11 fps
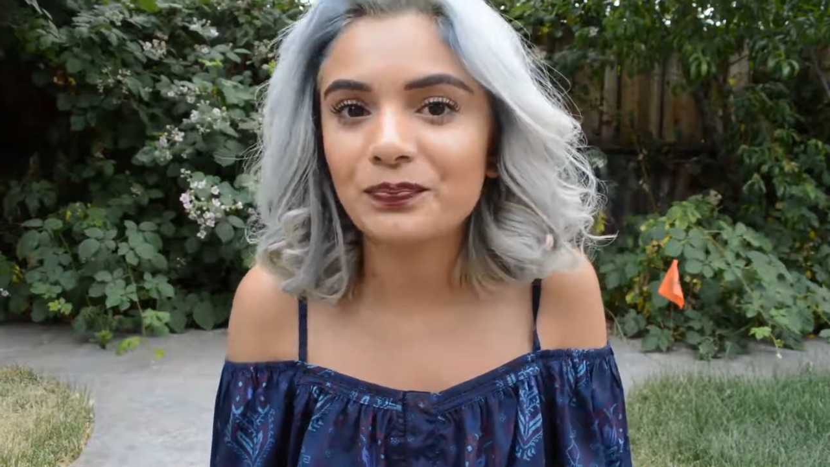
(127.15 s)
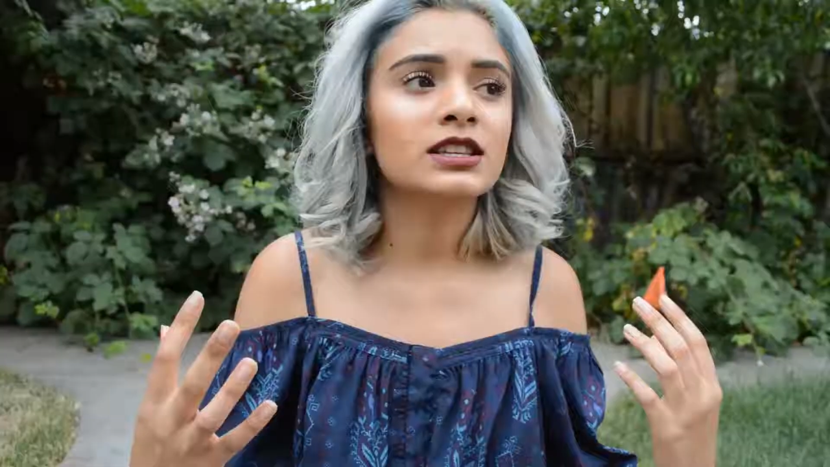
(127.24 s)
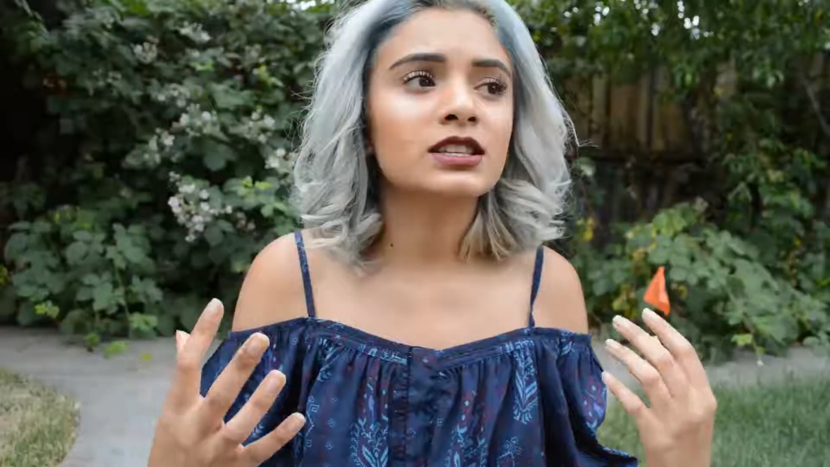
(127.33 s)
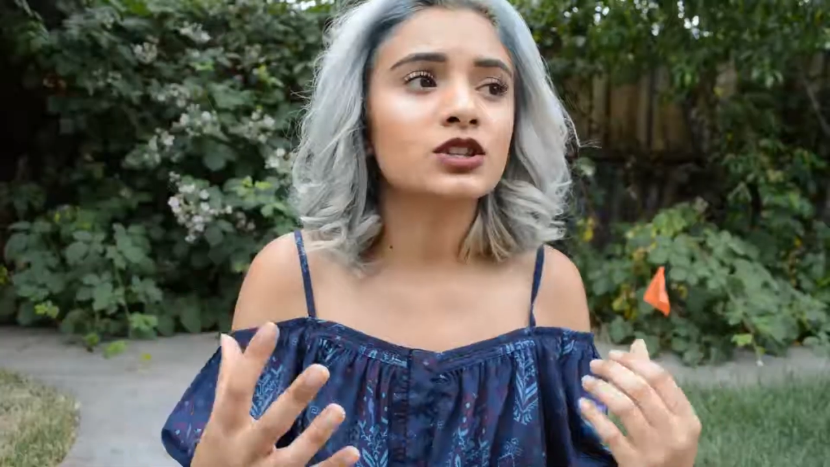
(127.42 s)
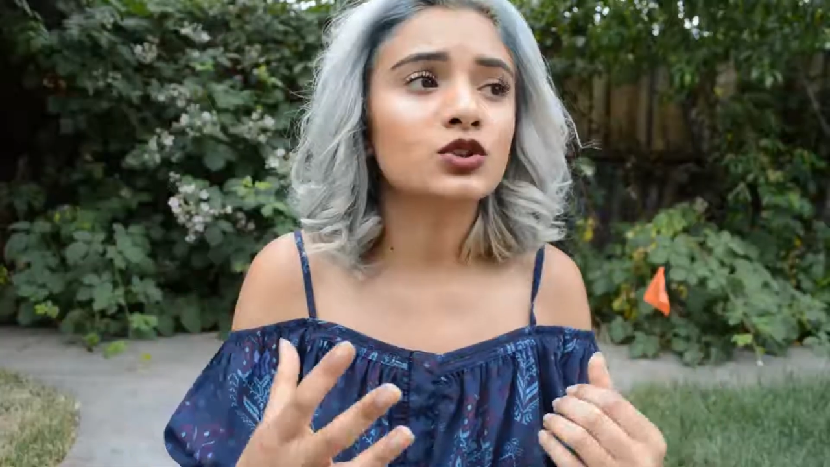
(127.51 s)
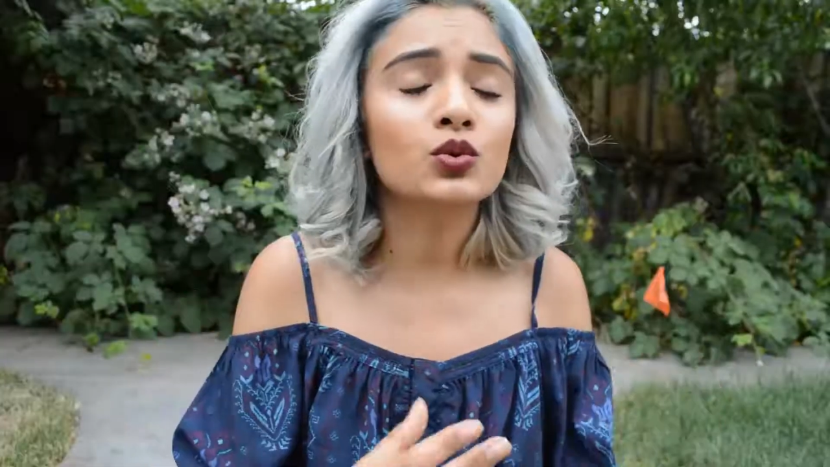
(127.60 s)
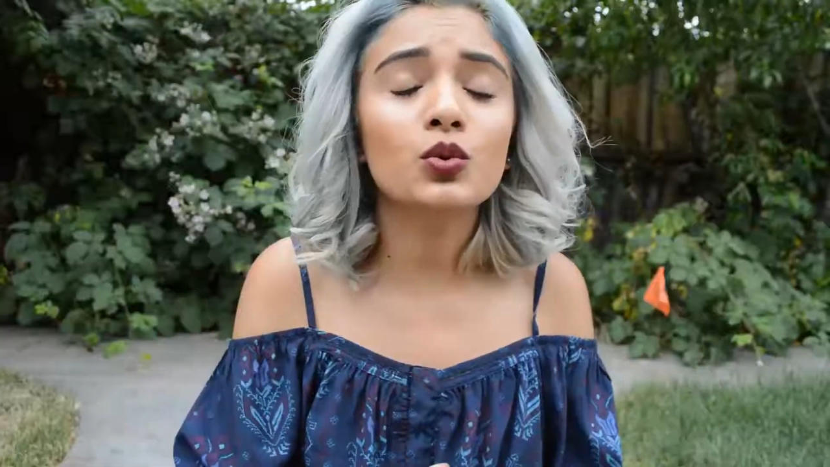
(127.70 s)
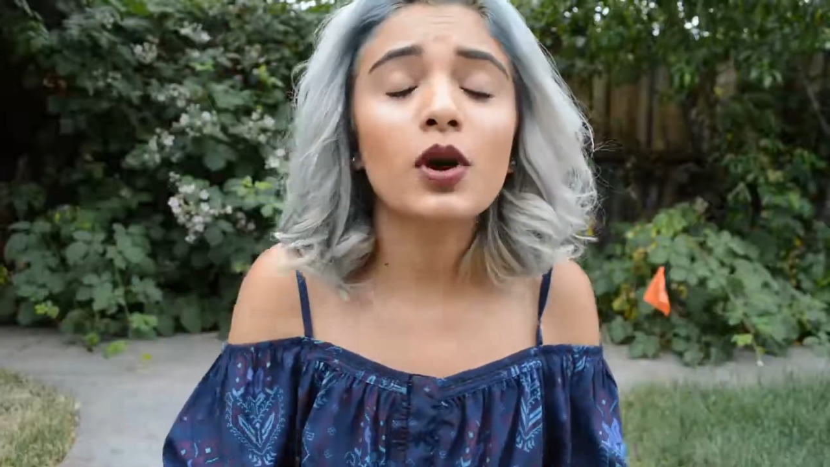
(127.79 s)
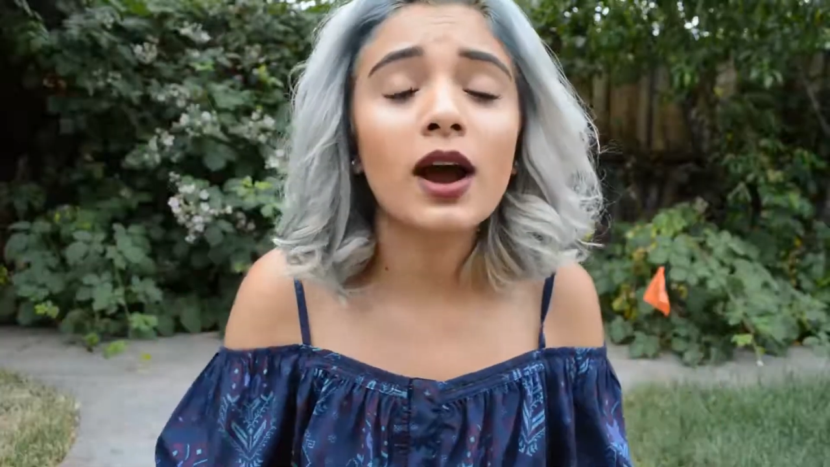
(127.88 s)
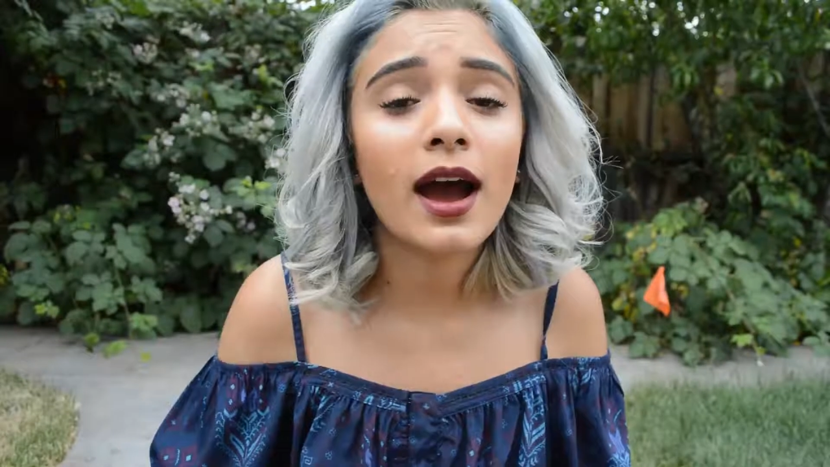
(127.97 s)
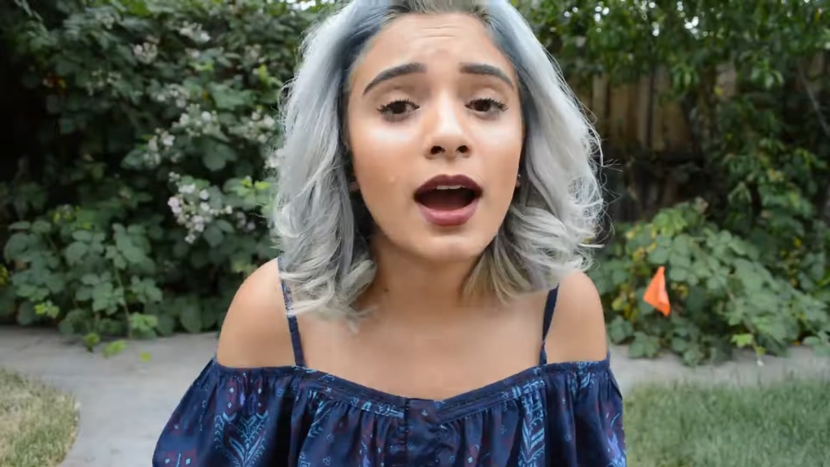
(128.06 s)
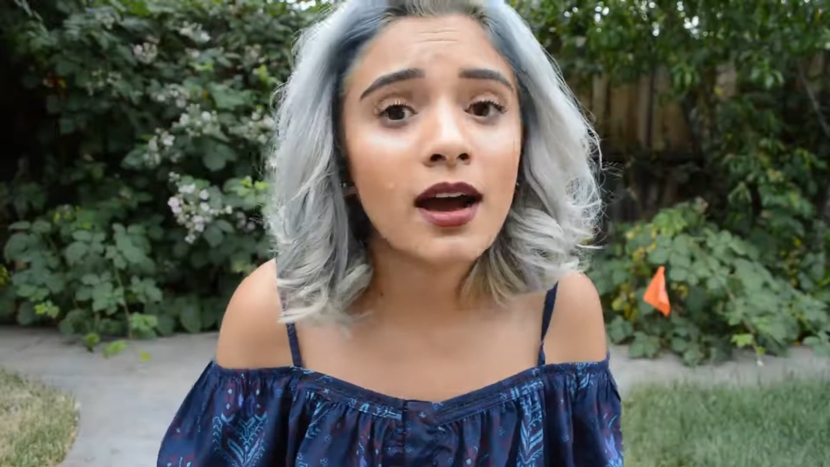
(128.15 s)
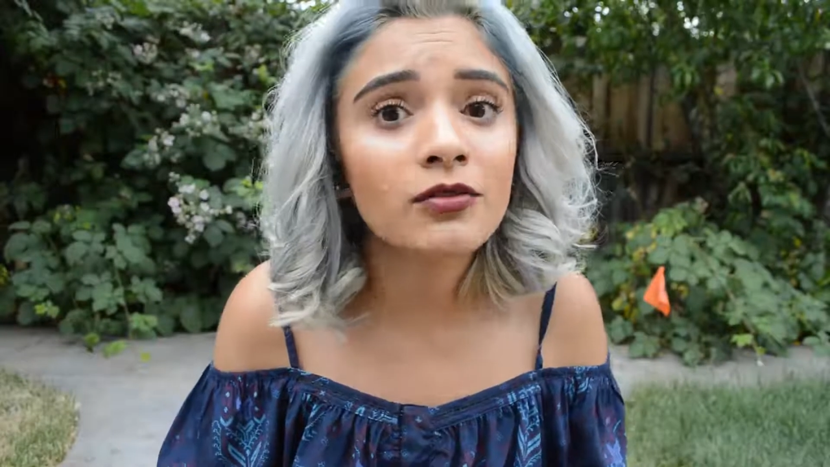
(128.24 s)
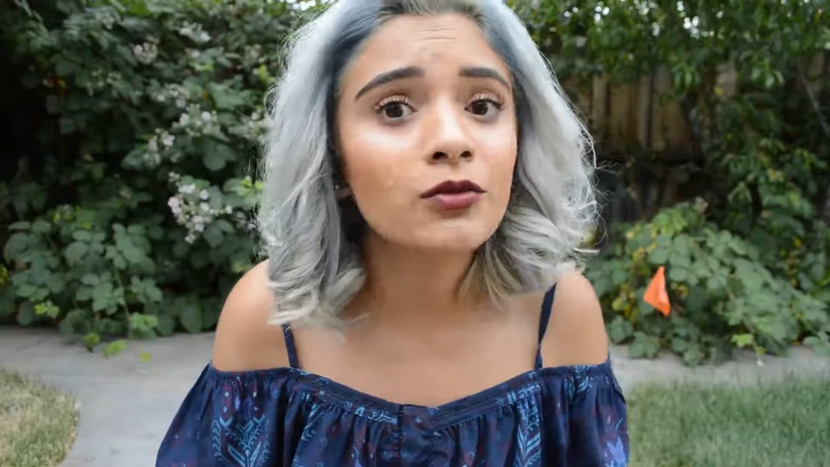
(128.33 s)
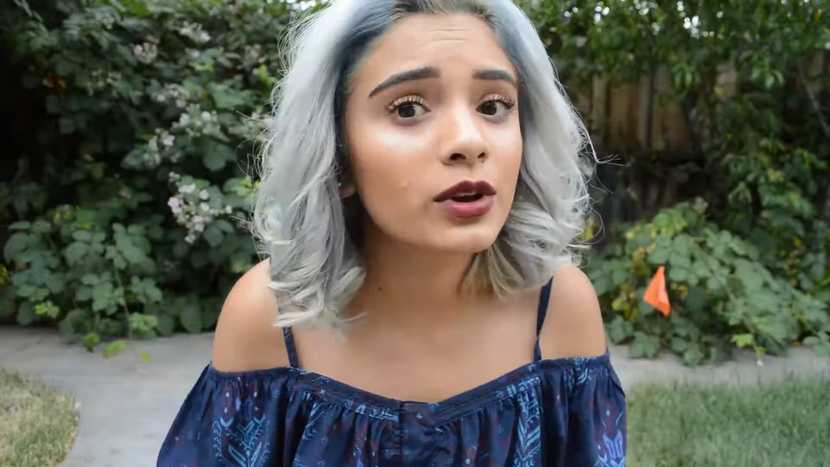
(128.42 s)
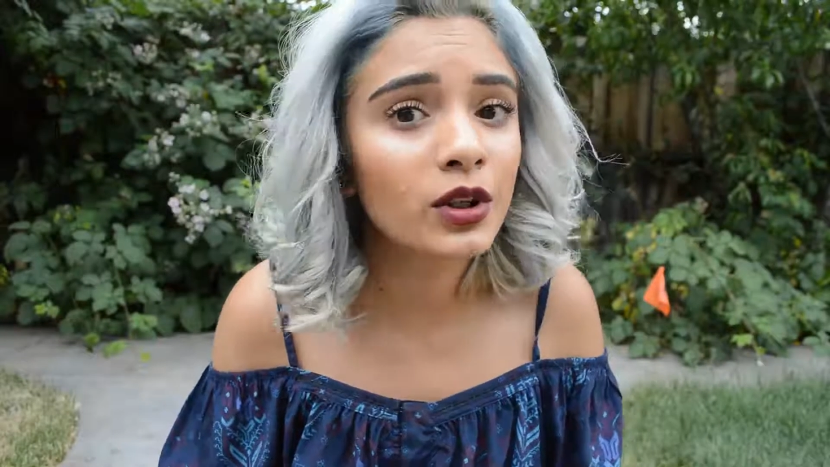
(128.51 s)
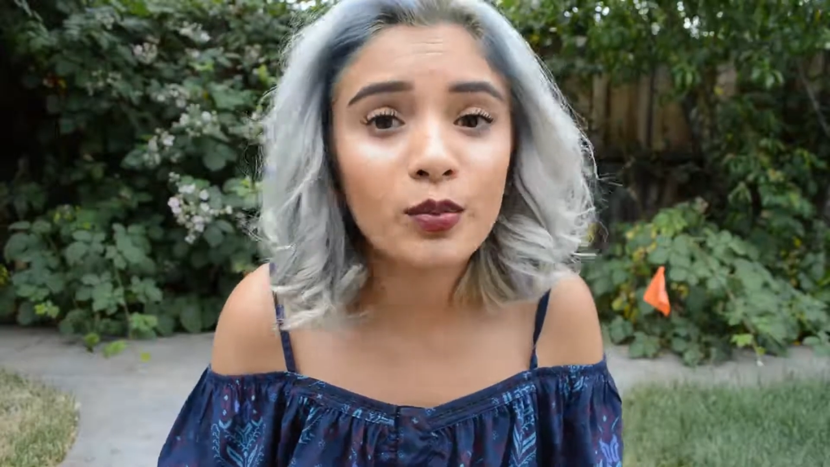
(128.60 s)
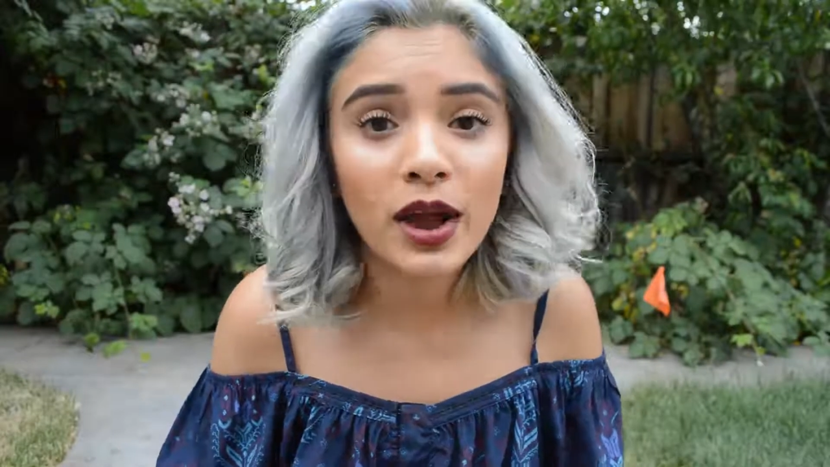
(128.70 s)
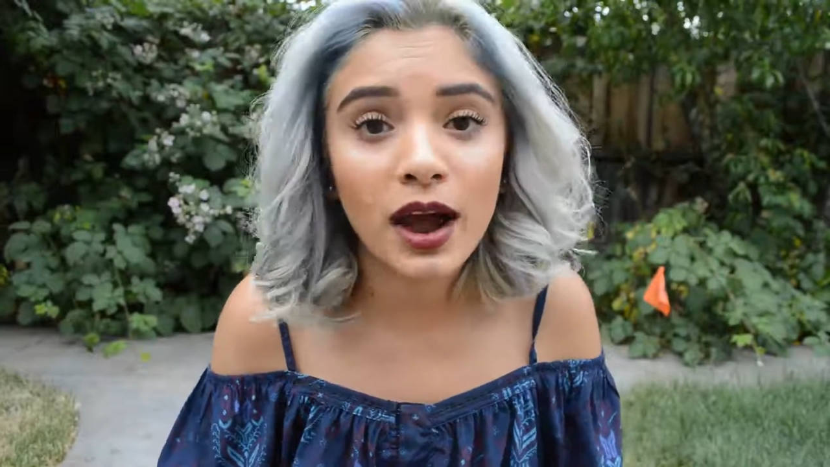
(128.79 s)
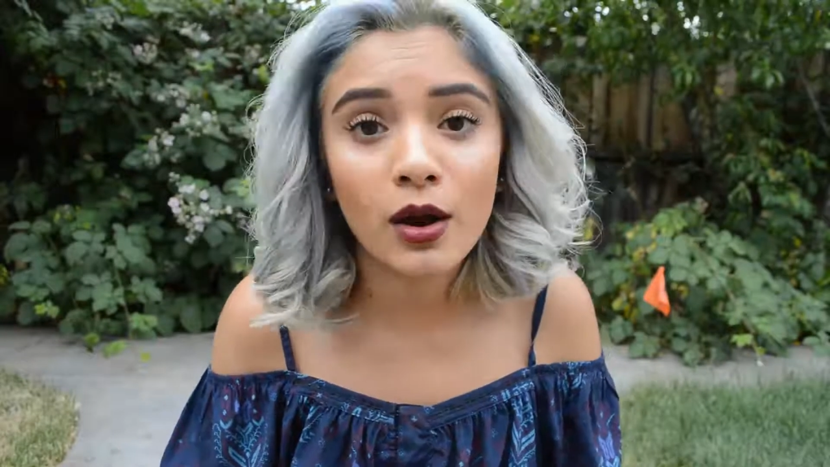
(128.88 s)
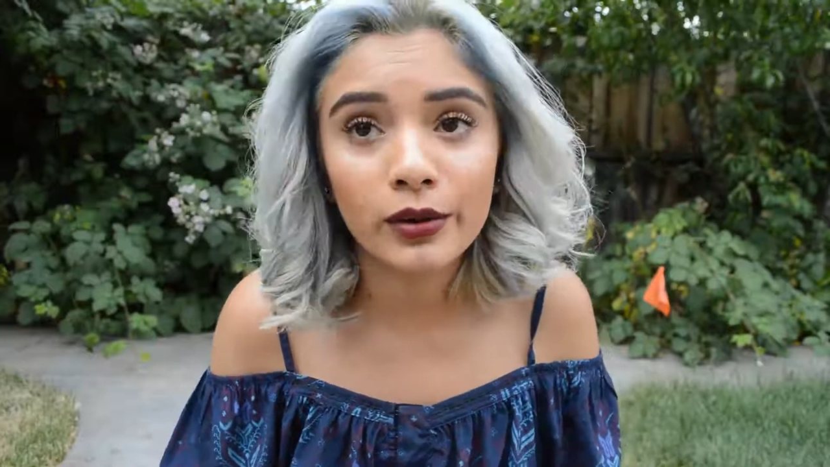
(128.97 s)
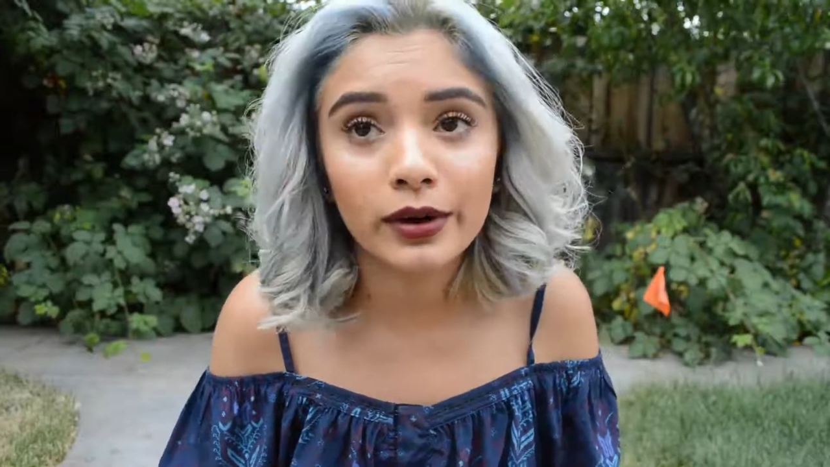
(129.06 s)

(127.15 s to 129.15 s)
If you have willpower,